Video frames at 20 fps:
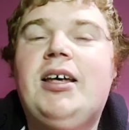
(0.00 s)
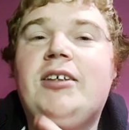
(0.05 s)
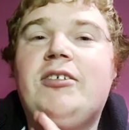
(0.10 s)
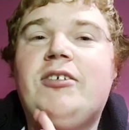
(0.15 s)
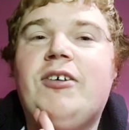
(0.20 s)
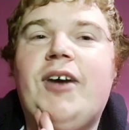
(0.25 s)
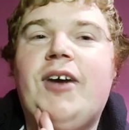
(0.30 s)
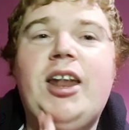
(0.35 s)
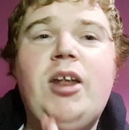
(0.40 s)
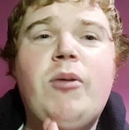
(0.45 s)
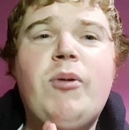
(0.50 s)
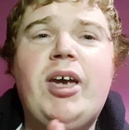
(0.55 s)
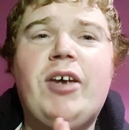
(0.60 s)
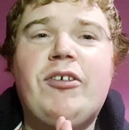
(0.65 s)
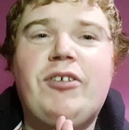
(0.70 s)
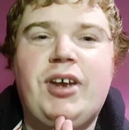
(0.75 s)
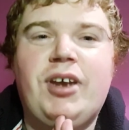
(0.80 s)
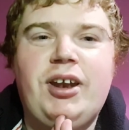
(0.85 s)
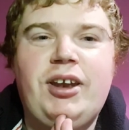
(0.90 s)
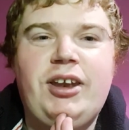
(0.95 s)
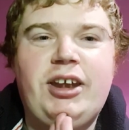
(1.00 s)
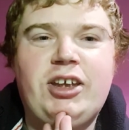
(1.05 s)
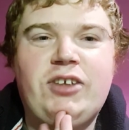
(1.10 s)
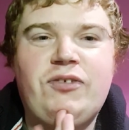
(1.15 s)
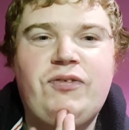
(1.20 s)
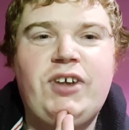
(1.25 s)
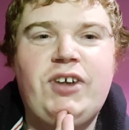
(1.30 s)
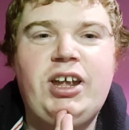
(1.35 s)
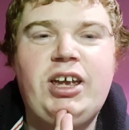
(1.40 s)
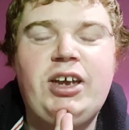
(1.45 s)
So anyway, I'll see you in the next
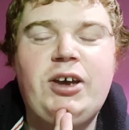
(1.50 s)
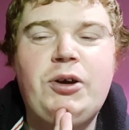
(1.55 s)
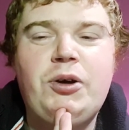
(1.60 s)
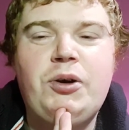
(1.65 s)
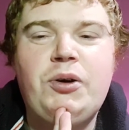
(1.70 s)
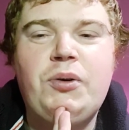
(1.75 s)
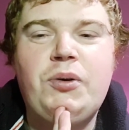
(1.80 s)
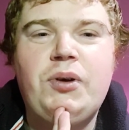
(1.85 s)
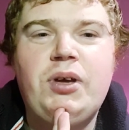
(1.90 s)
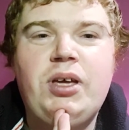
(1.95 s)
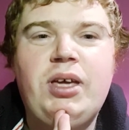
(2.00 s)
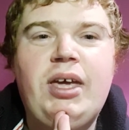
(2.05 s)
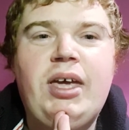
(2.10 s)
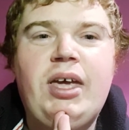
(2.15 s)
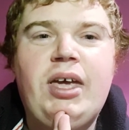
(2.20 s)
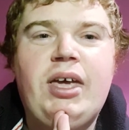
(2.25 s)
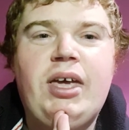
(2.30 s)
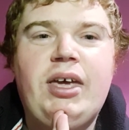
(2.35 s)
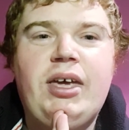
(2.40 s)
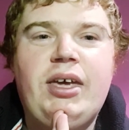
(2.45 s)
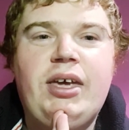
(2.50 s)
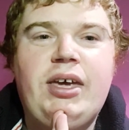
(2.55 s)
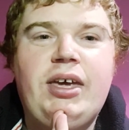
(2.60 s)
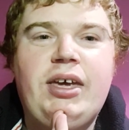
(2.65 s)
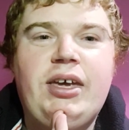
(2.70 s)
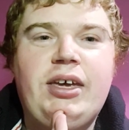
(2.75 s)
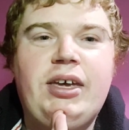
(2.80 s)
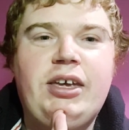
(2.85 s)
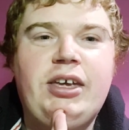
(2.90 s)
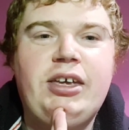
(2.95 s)
video.
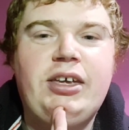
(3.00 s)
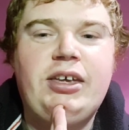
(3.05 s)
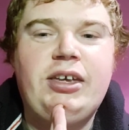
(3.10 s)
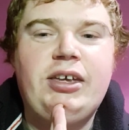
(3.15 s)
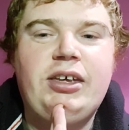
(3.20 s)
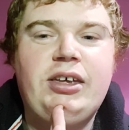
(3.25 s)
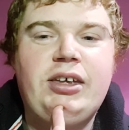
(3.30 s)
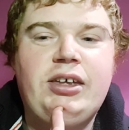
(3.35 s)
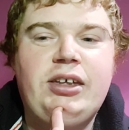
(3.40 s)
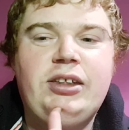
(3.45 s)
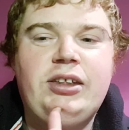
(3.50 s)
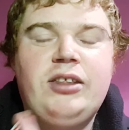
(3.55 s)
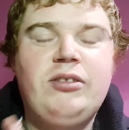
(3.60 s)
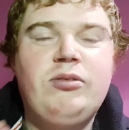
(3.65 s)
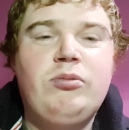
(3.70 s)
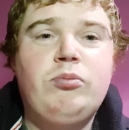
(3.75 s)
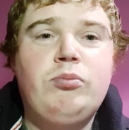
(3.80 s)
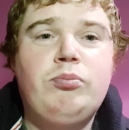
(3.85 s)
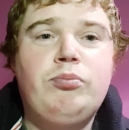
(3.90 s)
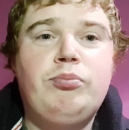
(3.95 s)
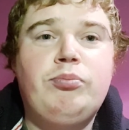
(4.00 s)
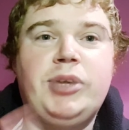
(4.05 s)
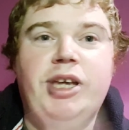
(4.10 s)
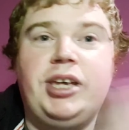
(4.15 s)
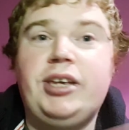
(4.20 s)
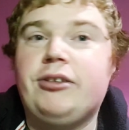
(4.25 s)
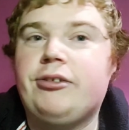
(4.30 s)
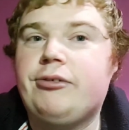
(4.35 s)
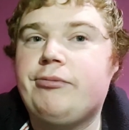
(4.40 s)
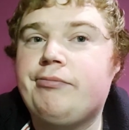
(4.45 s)
And
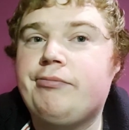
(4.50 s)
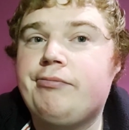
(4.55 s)
peace.